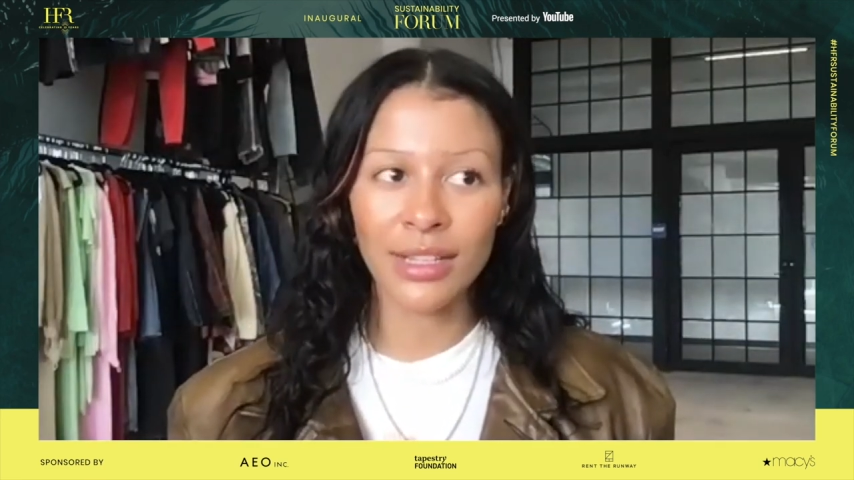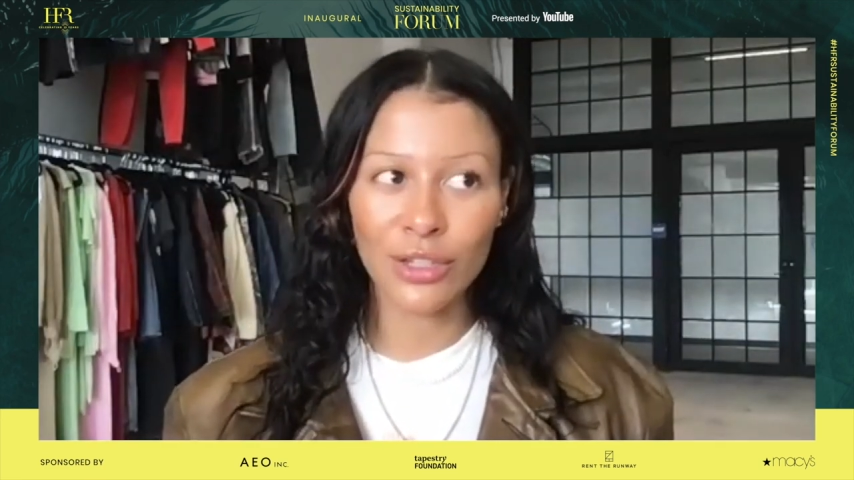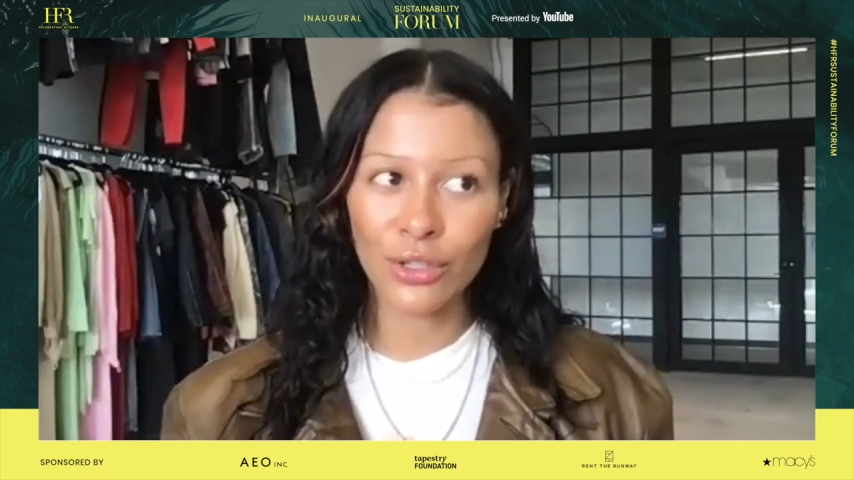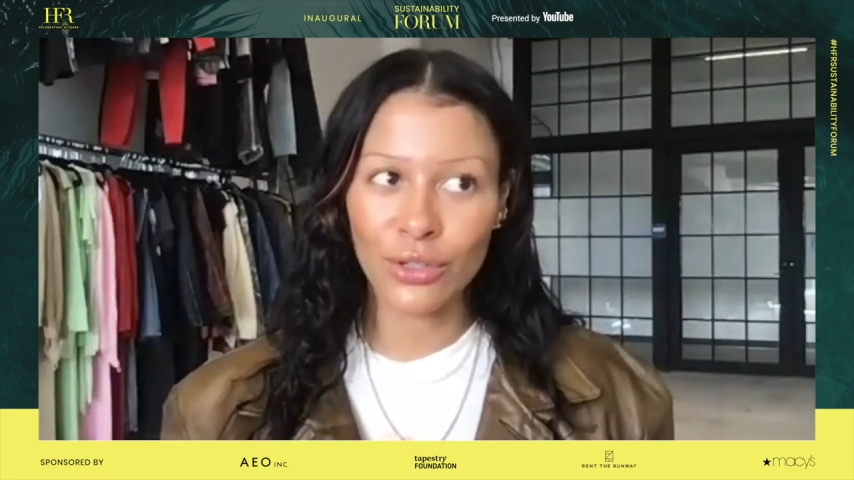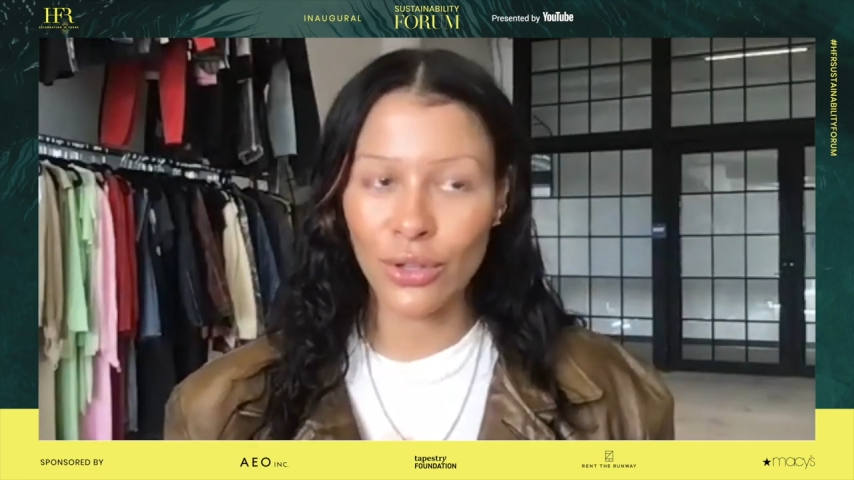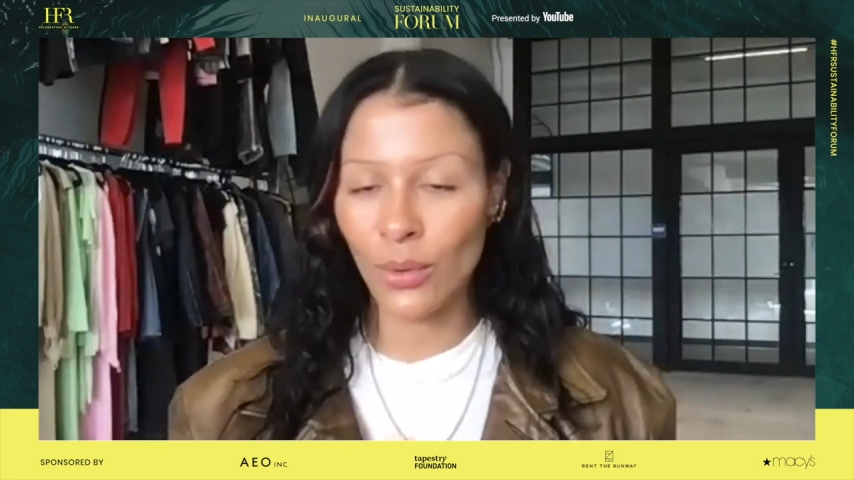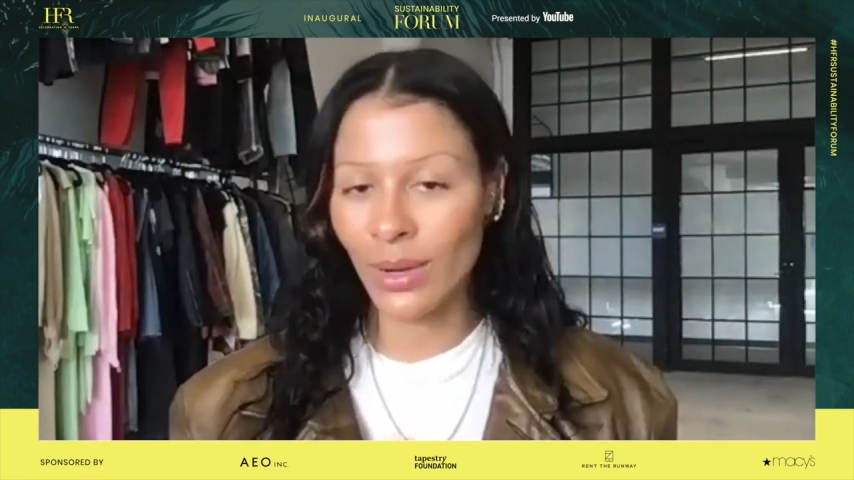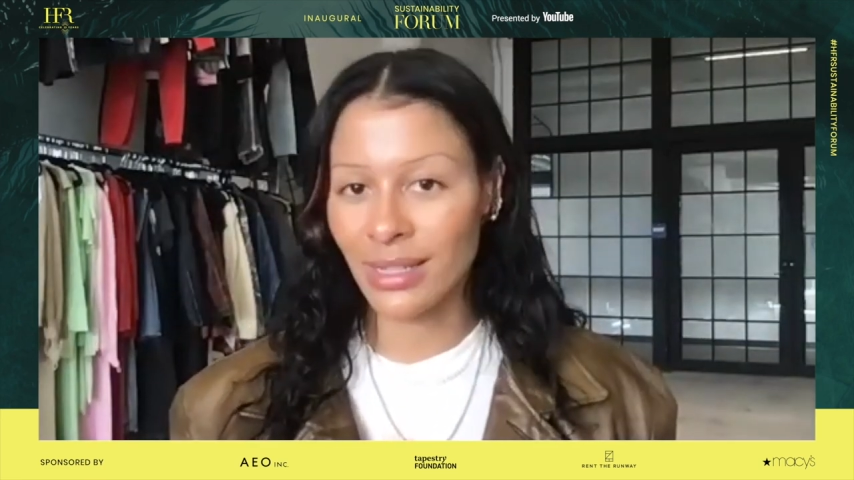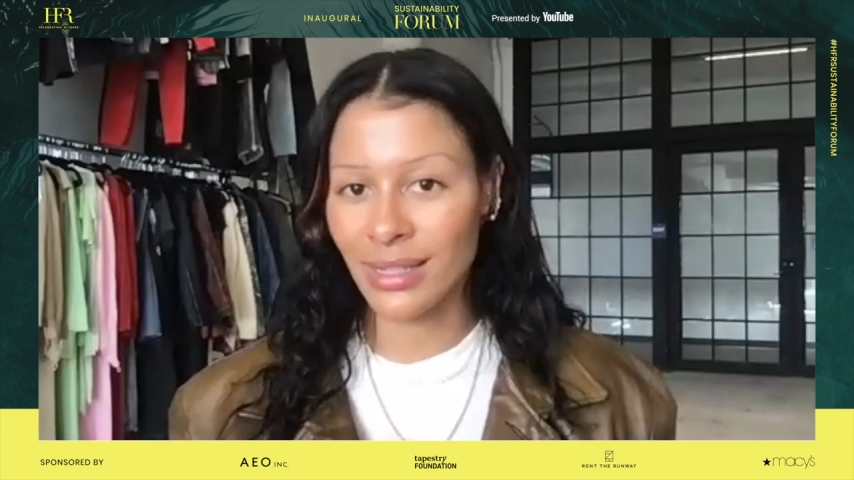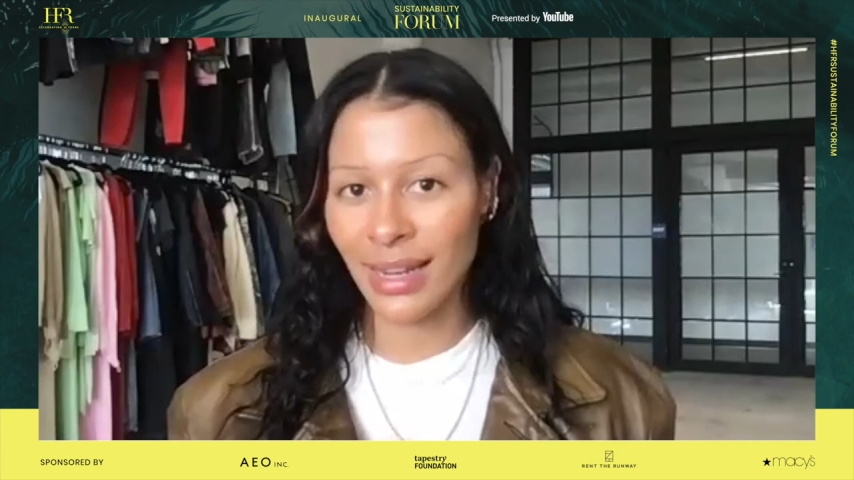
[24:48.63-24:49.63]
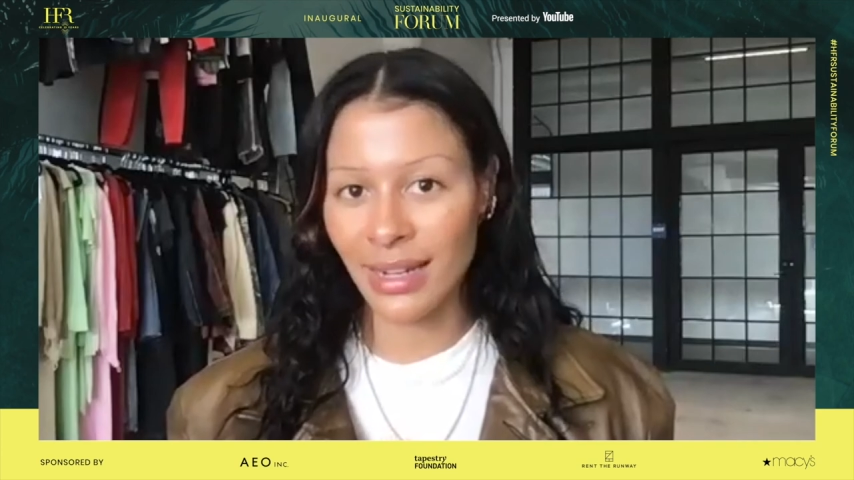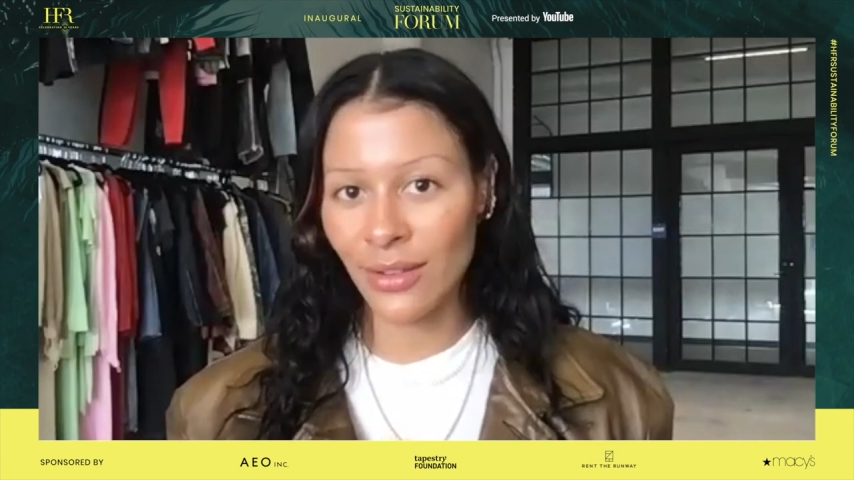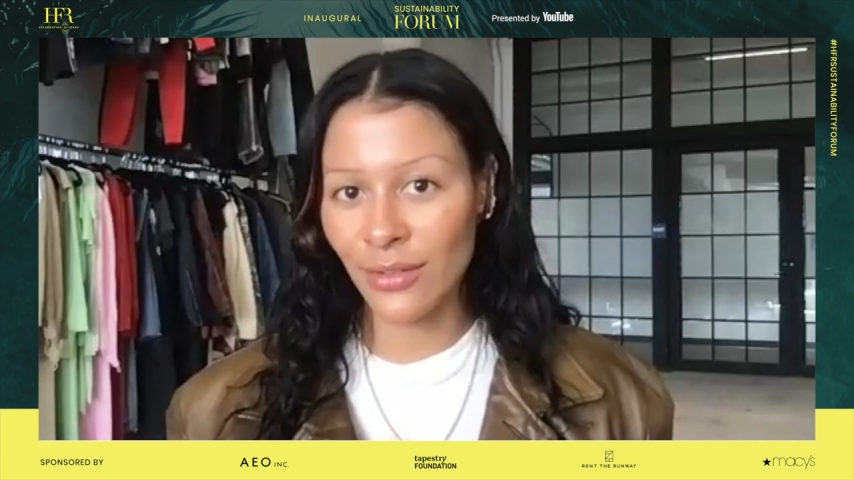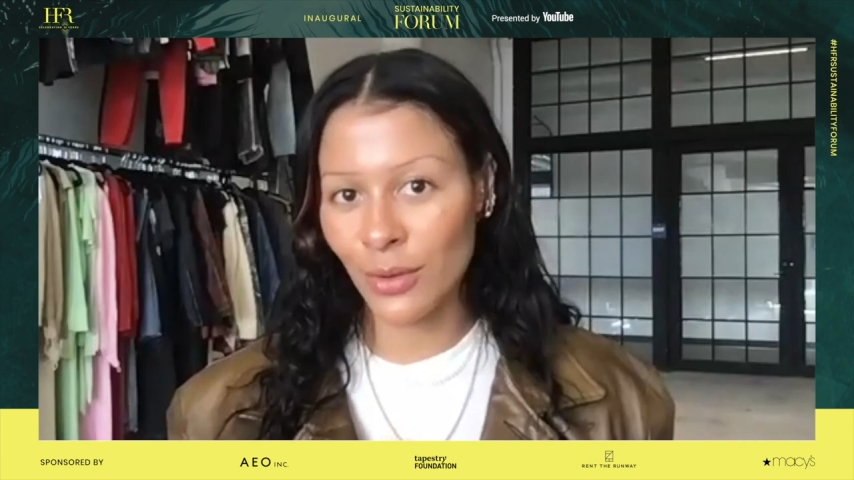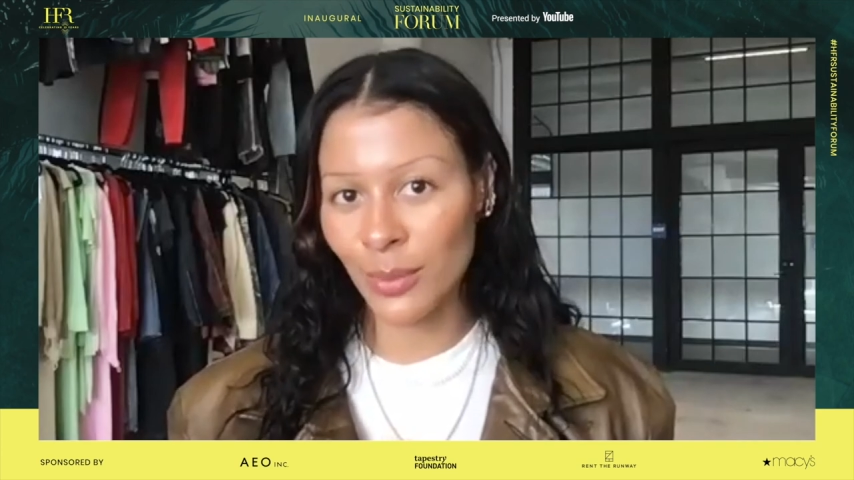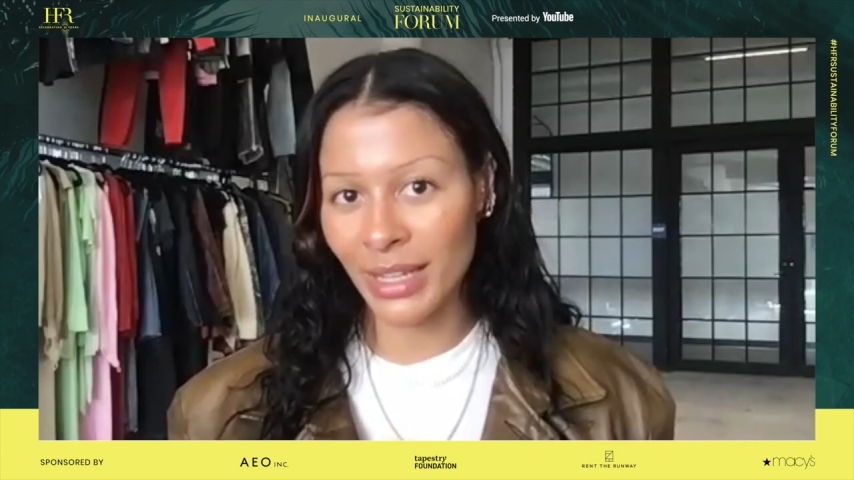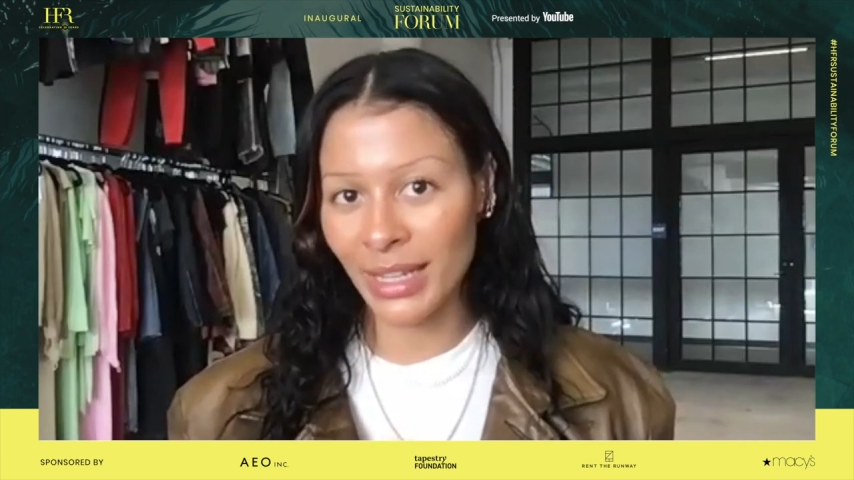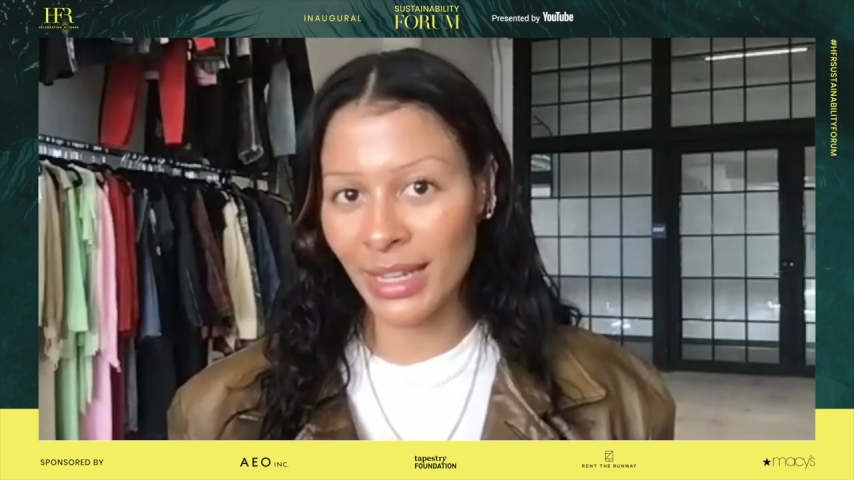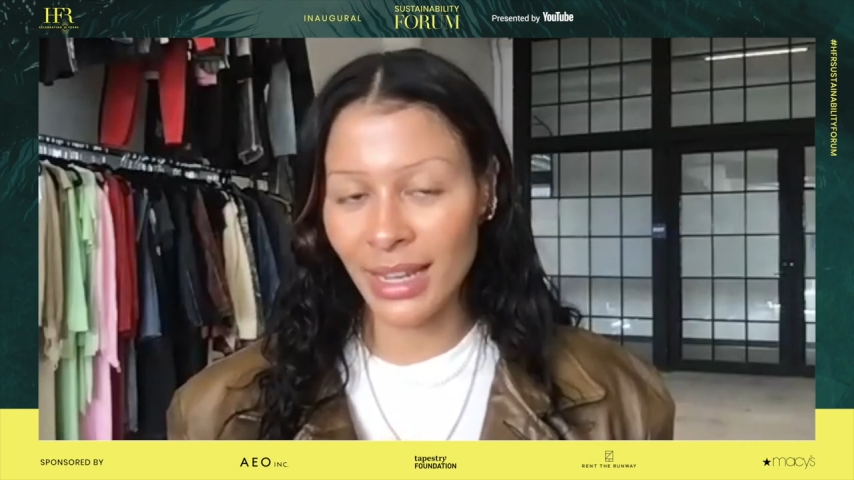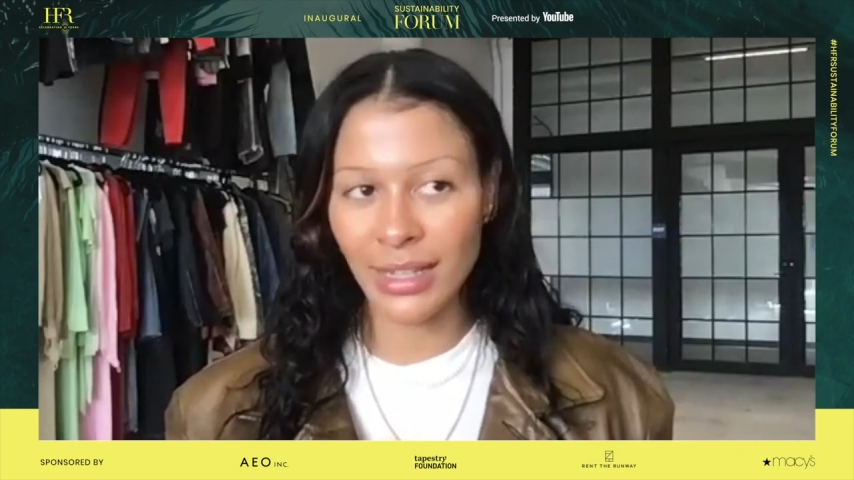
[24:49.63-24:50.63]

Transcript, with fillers: is so exciting for me